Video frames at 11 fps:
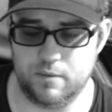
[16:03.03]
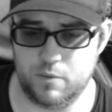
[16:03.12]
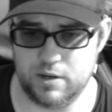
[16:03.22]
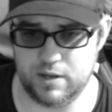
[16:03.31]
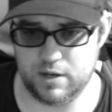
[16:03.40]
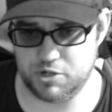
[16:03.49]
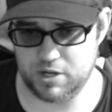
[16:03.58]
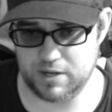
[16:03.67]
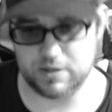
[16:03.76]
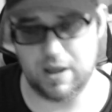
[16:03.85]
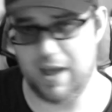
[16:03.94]
when you get a
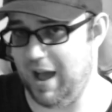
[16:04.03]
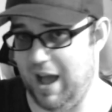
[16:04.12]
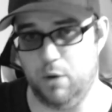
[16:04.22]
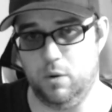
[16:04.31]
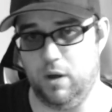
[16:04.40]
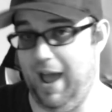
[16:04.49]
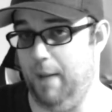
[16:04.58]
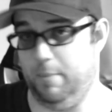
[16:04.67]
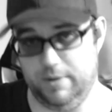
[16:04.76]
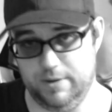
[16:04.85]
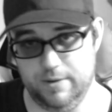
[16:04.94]
chance i will
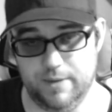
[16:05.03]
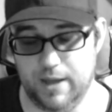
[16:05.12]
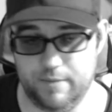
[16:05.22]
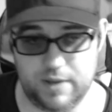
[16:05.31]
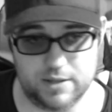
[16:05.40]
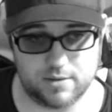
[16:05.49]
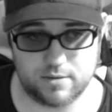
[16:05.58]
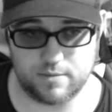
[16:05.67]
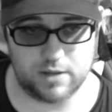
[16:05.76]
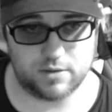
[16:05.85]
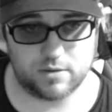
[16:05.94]
happily do that that's
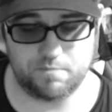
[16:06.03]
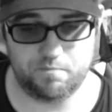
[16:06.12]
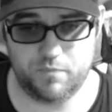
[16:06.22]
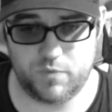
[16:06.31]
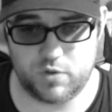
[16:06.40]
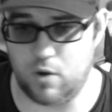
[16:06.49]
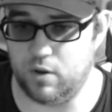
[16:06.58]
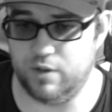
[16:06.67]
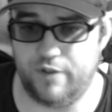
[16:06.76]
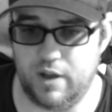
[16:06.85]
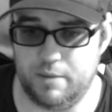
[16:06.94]
that's
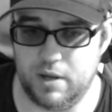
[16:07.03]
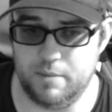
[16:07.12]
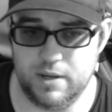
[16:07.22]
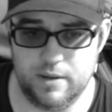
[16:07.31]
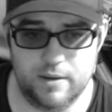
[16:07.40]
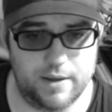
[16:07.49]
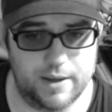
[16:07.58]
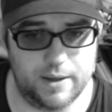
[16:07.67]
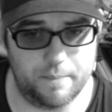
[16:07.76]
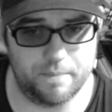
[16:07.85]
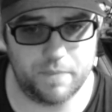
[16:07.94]
totally fine by me
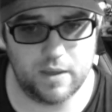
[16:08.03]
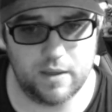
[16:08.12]
um,